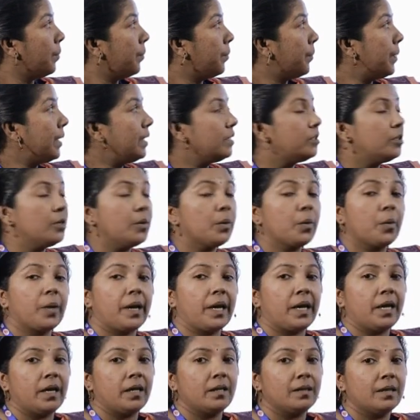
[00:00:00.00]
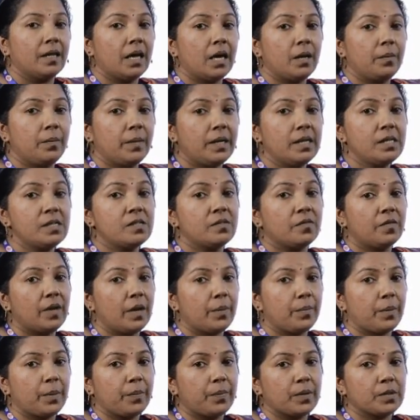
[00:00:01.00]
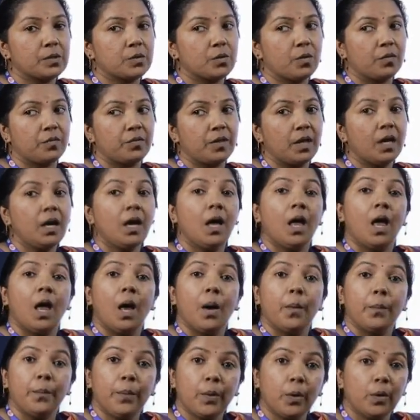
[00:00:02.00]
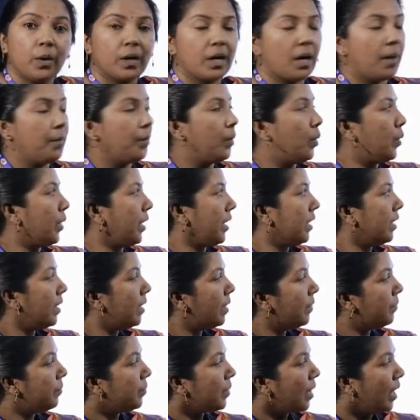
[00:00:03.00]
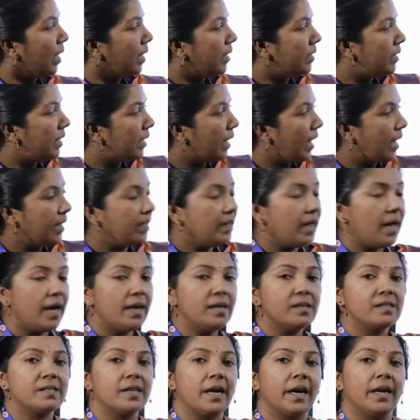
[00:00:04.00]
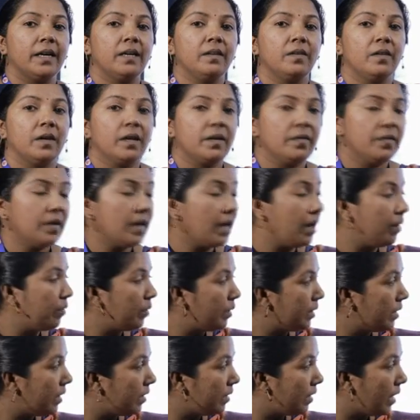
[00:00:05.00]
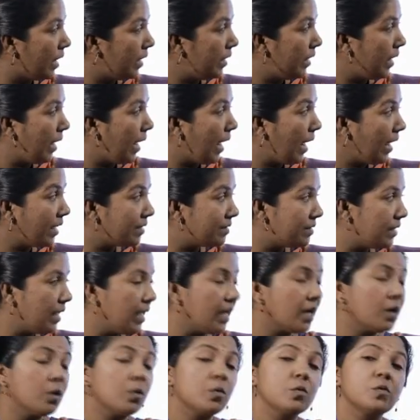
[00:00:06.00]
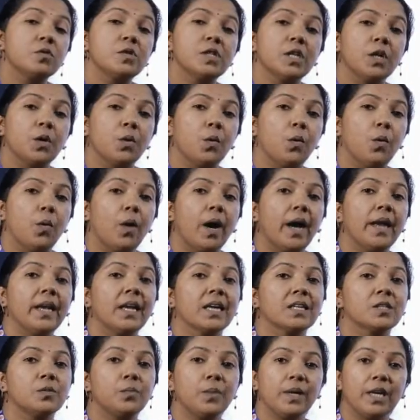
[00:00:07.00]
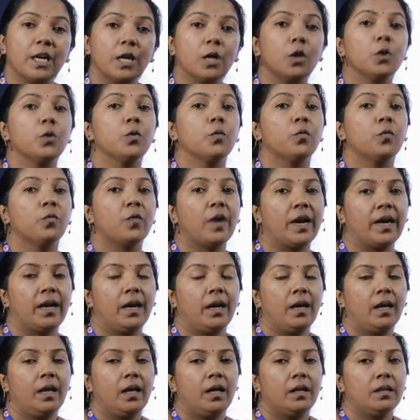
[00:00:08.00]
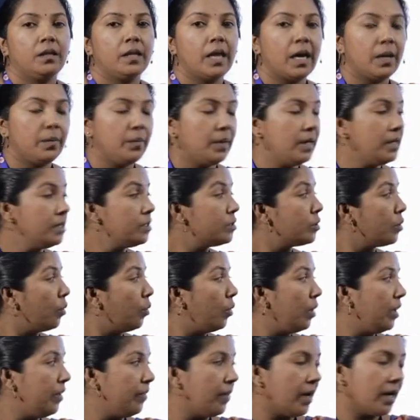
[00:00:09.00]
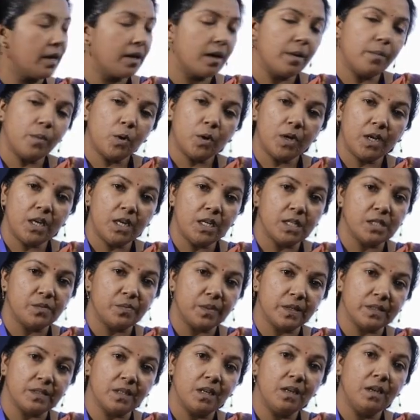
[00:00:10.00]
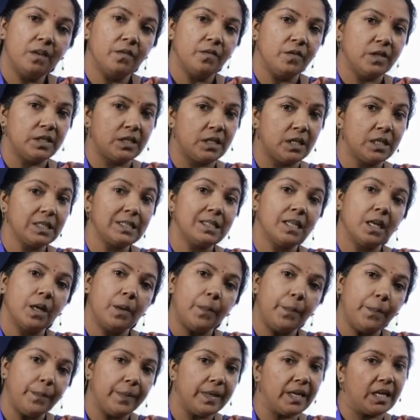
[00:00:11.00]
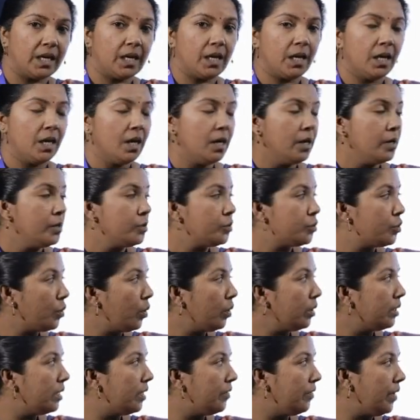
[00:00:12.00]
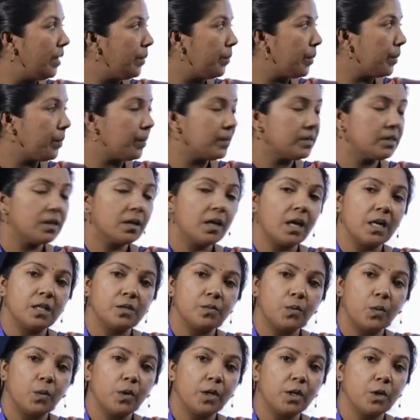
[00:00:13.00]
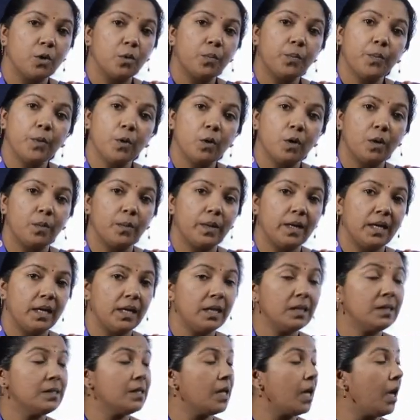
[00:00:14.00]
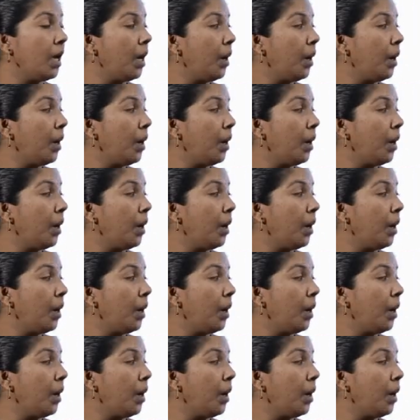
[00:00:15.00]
P0A, that means vapor pressure of the pure component. In the right hand side, we have written that xa equal to 0 and xb equal to 1. That means only one component is present, which is B. So the vapor pressure corresponding to pure B is